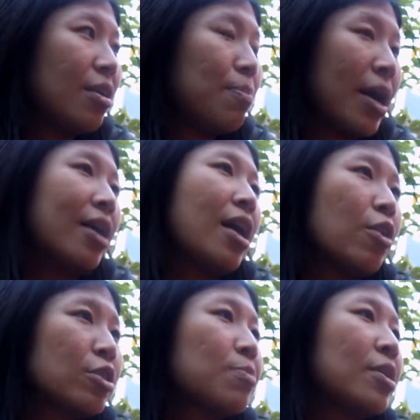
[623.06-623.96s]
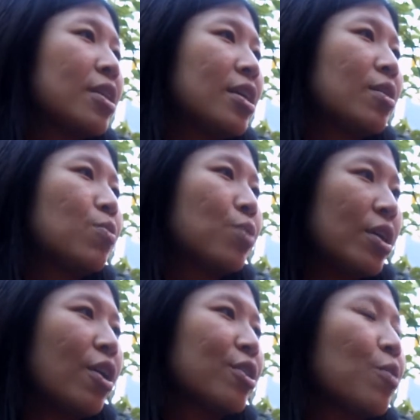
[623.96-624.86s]
But ultimately,
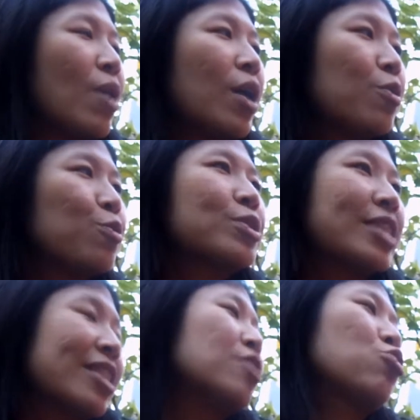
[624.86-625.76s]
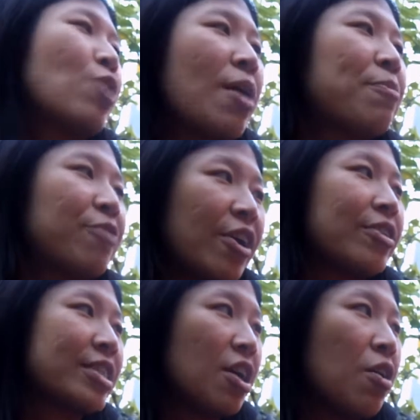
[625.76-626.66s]
we are the one who set the trap for
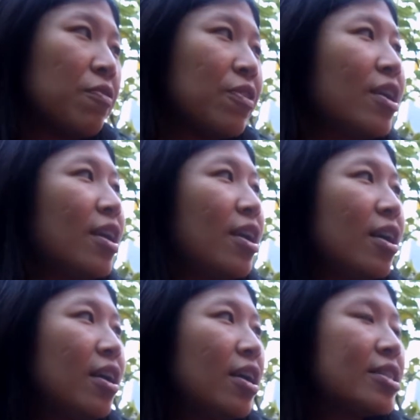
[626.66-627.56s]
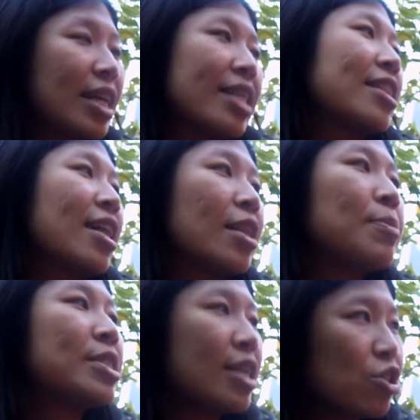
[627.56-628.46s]
ourselves, setting that
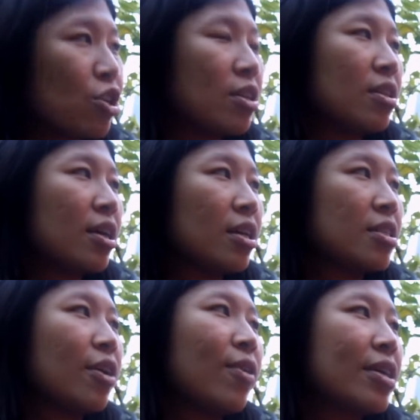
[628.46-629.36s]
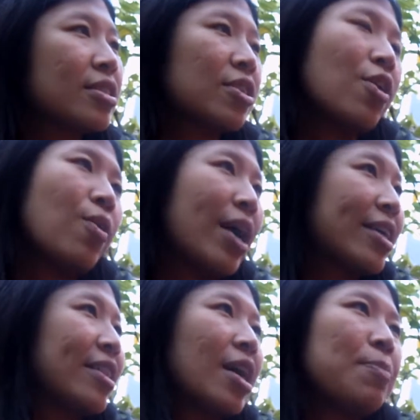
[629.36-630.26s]
limitation and tell us, no, I
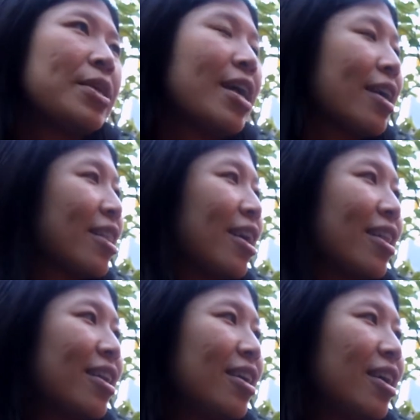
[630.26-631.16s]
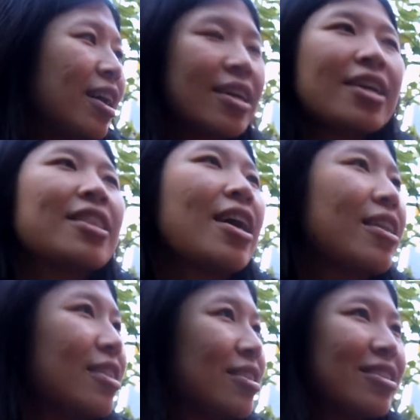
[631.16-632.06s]
cannot be like that. I
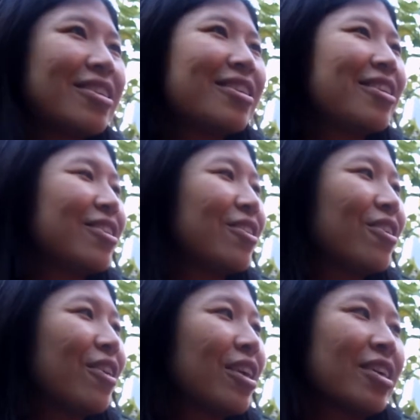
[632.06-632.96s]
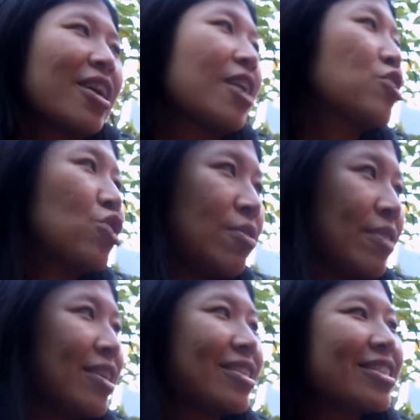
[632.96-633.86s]
cannot achieve
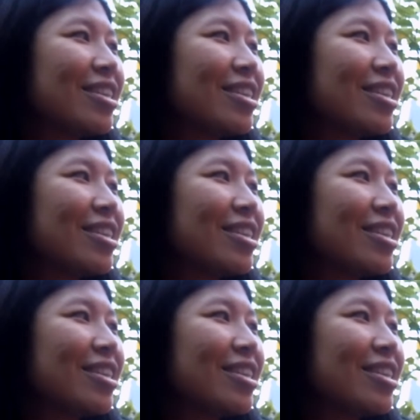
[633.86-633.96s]
this.